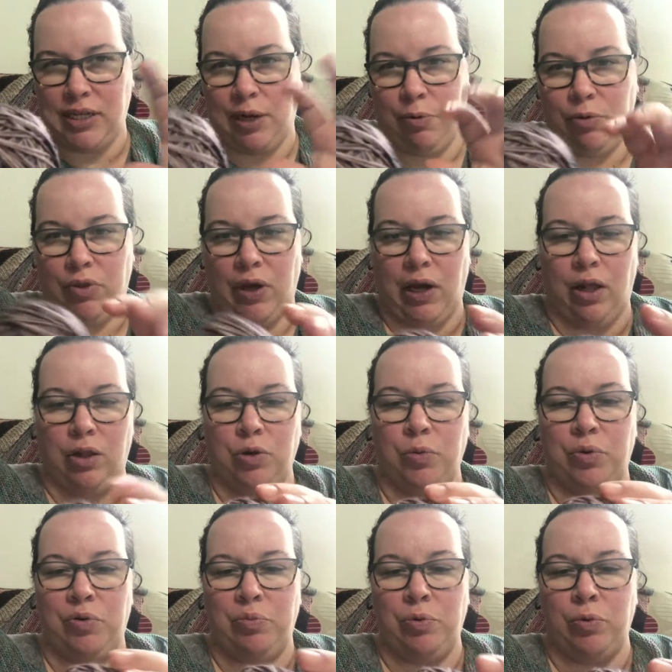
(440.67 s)
like where the color
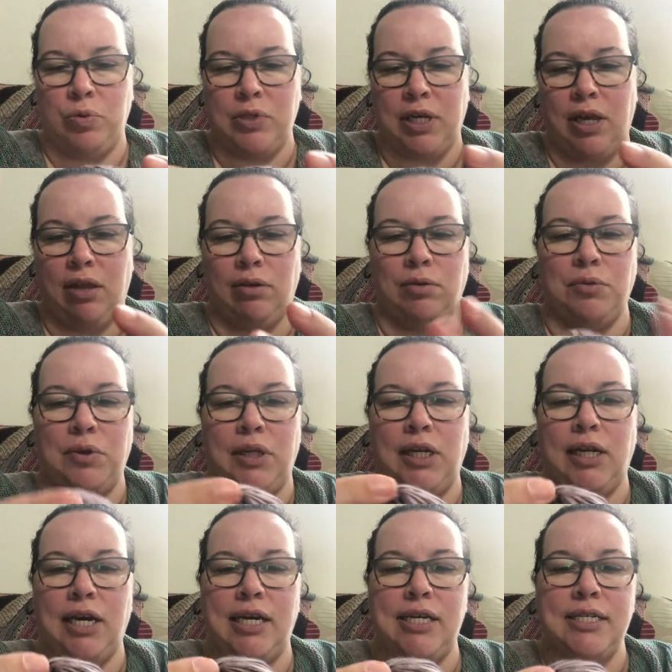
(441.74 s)
would pool together really
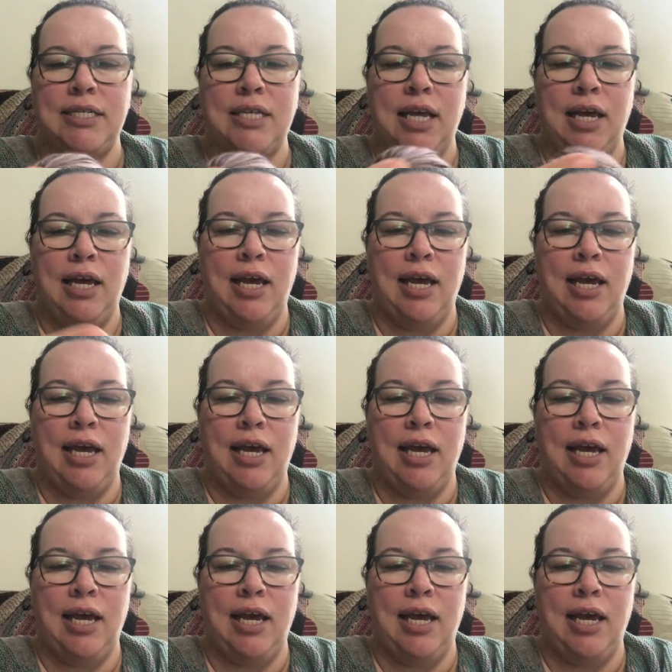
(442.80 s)
nice.